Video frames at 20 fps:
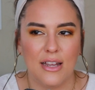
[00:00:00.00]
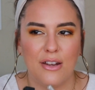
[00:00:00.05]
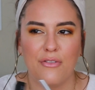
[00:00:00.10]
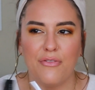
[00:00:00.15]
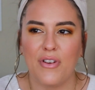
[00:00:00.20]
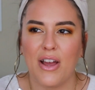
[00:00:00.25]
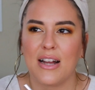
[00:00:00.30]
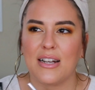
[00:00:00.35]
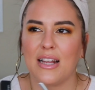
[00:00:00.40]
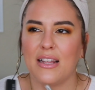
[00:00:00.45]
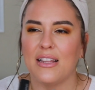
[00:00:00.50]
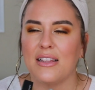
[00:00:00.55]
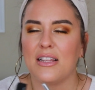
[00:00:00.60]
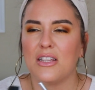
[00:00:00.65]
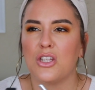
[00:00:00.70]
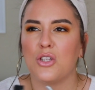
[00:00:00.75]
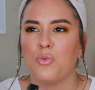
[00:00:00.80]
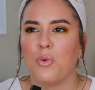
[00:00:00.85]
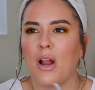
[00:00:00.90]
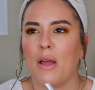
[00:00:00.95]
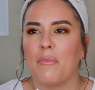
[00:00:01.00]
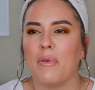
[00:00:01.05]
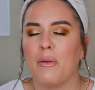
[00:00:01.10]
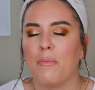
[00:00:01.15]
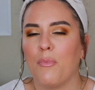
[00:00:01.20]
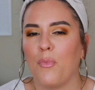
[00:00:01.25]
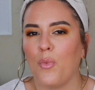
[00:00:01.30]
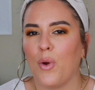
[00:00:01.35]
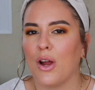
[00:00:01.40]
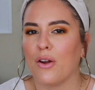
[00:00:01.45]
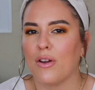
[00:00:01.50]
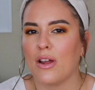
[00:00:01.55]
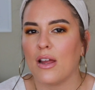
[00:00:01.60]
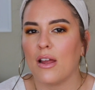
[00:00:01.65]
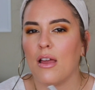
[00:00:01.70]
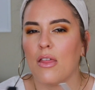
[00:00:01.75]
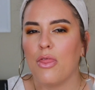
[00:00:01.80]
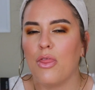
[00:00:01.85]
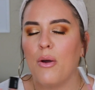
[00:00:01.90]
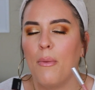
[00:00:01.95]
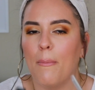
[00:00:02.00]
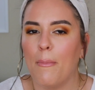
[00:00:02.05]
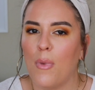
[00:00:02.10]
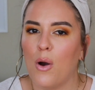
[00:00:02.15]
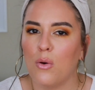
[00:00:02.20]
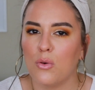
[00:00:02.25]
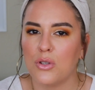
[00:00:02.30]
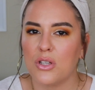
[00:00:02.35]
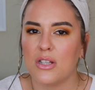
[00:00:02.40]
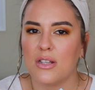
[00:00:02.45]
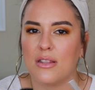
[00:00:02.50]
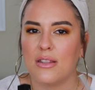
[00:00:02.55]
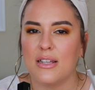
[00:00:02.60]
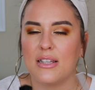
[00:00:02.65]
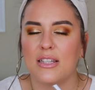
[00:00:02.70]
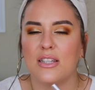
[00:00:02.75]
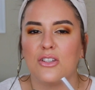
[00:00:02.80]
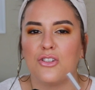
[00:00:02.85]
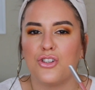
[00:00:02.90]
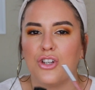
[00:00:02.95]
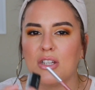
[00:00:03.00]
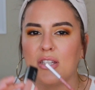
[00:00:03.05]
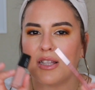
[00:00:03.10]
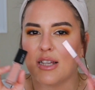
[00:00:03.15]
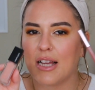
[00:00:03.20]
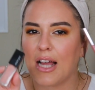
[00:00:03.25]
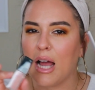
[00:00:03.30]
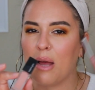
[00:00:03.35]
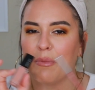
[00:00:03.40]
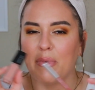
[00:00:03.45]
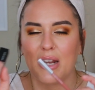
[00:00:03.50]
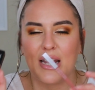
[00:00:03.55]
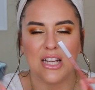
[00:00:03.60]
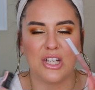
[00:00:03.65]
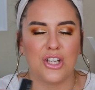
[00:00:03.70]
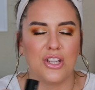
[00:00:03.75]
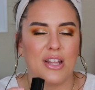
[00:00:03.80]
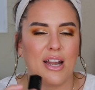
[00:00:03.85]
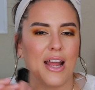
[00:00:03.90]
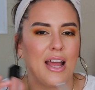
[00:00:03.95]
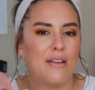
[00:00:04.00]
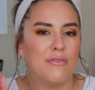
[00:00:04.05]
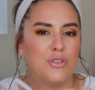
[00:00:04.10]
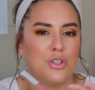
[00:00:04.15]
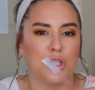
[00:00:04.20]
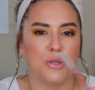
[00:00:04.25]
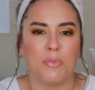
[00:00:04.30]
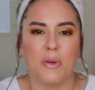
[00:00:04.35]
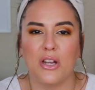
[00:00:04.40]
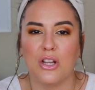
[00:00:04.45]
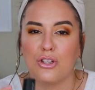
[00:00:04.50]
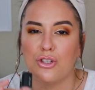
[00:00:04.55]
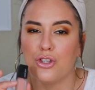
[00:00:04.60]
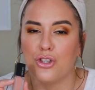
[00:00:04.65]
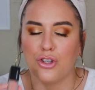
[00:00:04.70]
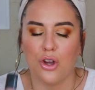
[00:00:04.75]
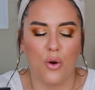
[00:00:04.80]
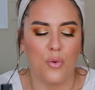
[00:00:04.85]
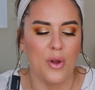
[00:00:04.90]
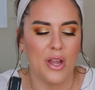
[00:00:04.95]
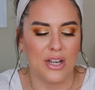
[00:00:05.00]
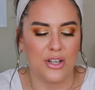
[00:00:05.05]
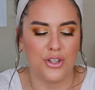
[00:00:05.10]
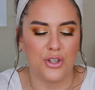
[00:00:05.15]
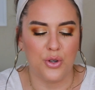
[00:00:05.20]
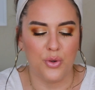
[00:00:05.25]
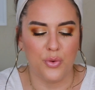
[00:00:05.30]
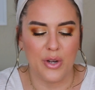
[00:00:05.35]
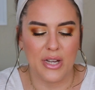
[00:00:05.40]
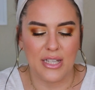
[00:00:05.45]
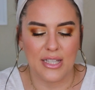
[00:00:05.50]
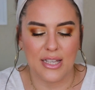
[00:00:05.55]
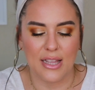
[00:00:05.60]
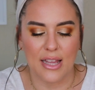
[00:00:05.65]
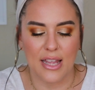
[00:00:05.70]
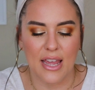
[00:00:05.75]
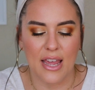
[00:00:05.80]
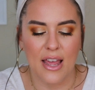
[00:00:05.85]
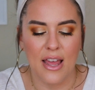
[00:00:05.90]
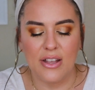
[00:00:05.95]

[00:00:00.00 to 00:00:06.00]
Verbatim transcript: In fact, I think this is what I've been wearing the most. This is just the combination that I've just been so into recently.